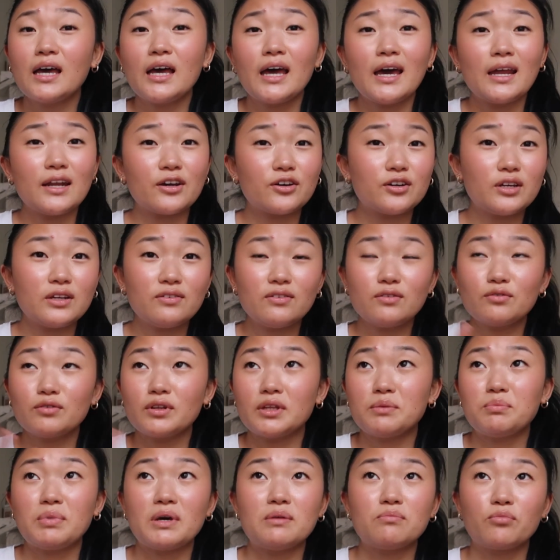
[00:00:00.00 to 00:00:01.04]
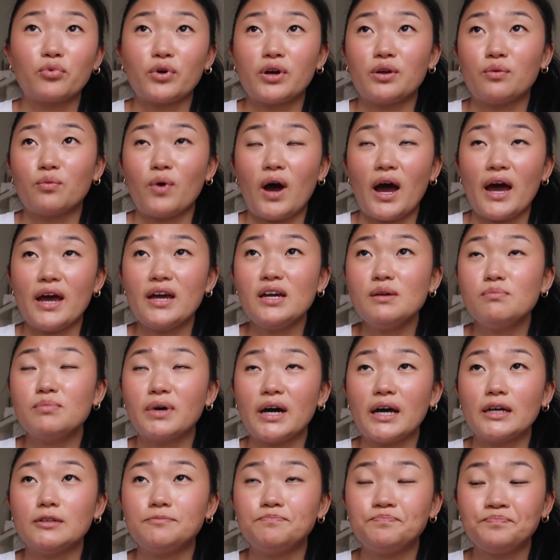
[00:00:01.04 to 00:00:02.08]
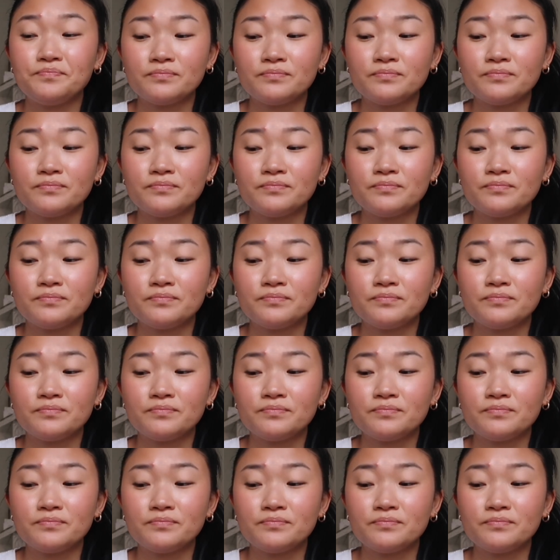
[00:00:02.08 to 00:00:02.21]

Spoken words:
and I couldn't even really pinpoint why, but